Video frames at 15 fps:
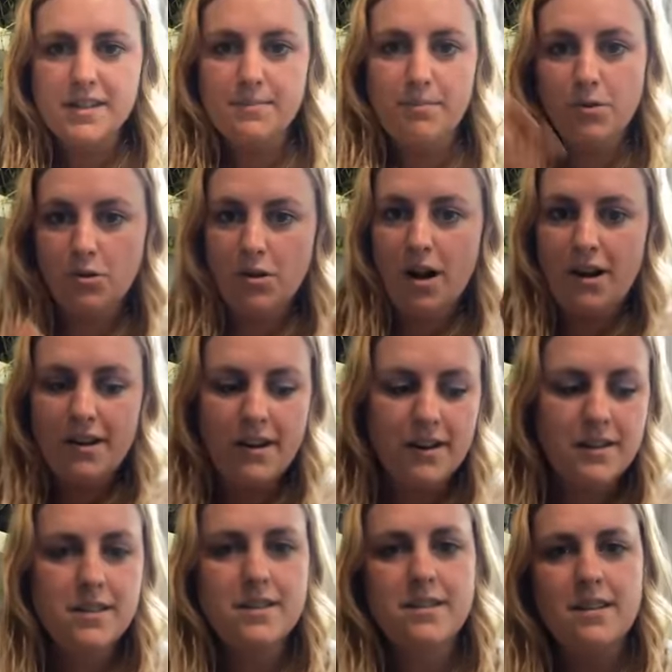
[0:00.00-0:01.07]
this
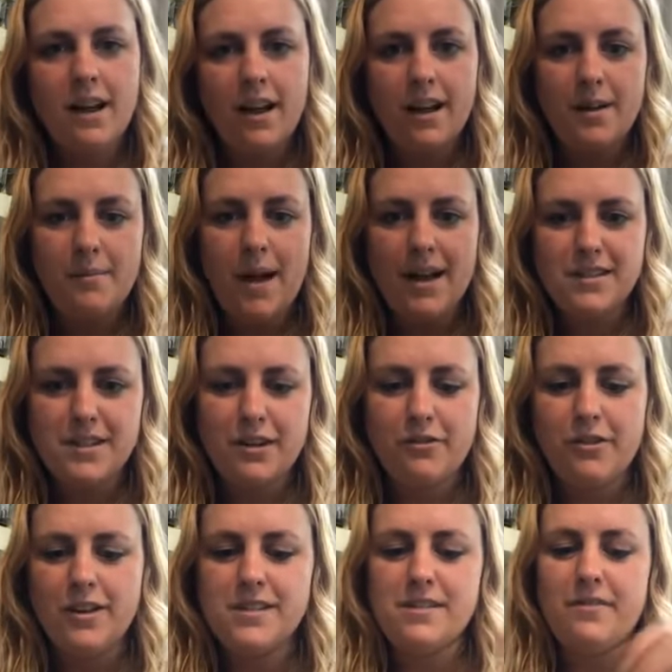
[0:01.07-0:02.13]
product, ask
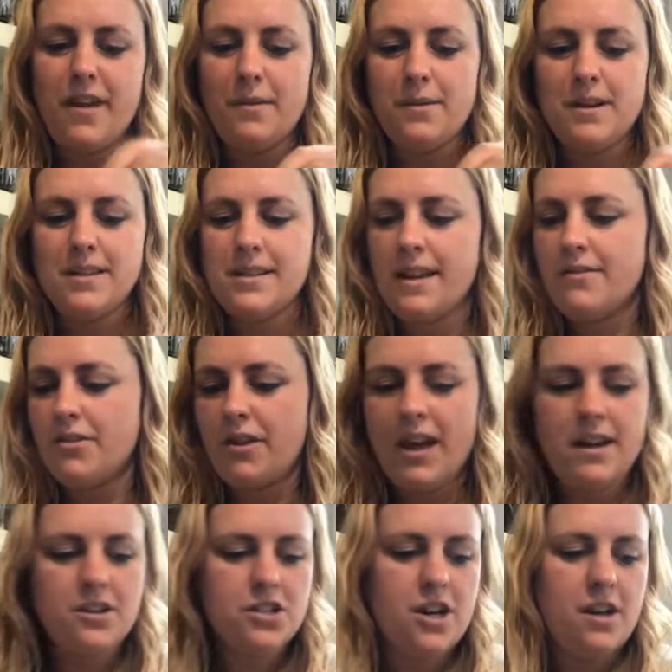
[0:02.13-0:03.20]
your friends and family to save their
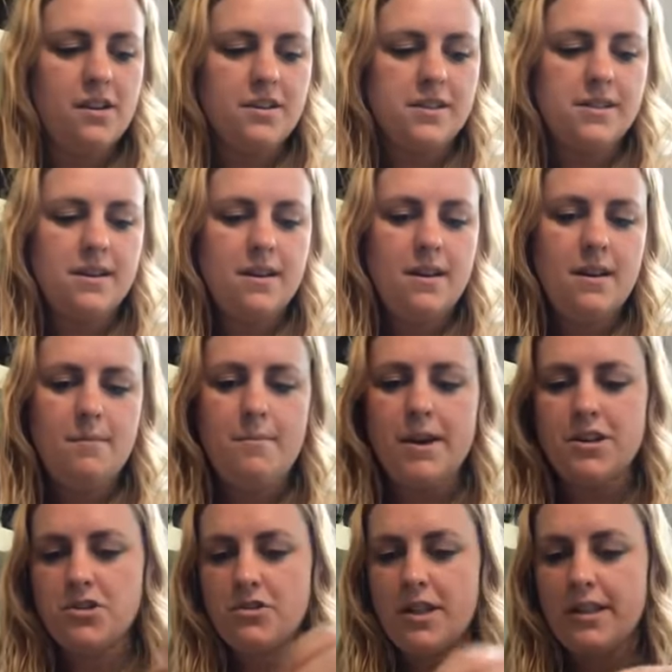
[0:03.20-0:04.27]
eggshells.
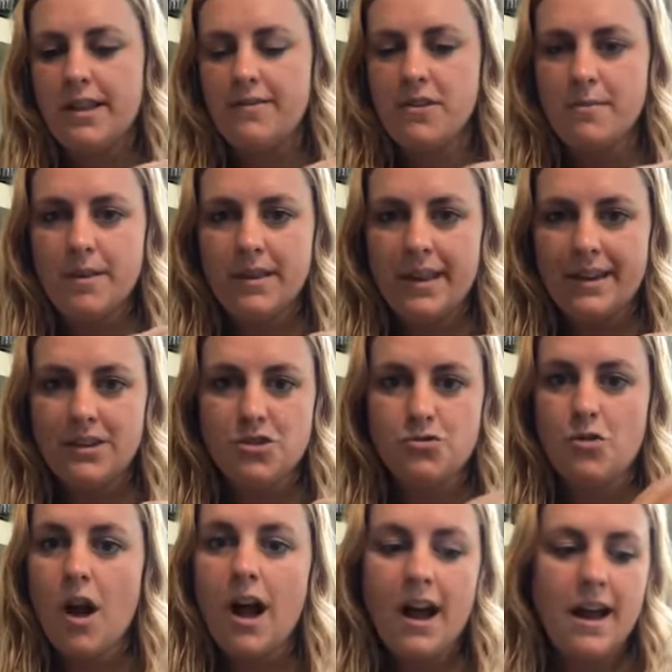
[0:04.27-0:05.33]
Make sure they leave them in like a
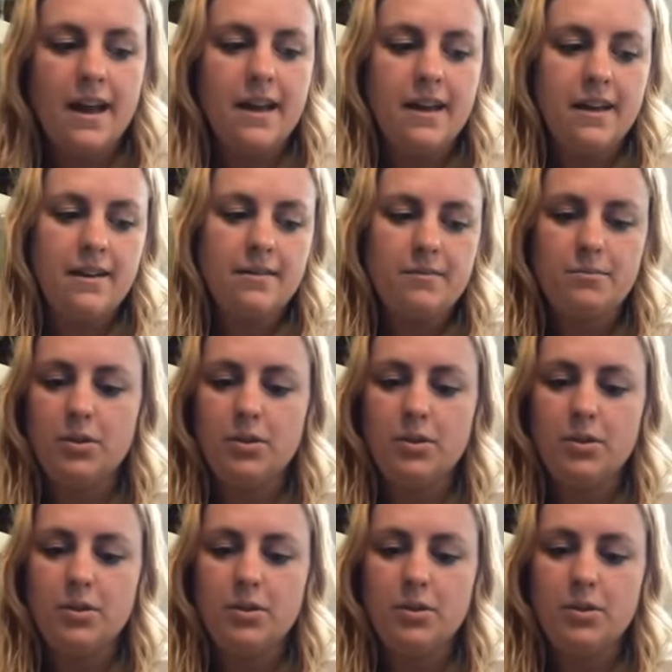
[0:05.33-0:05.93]
dry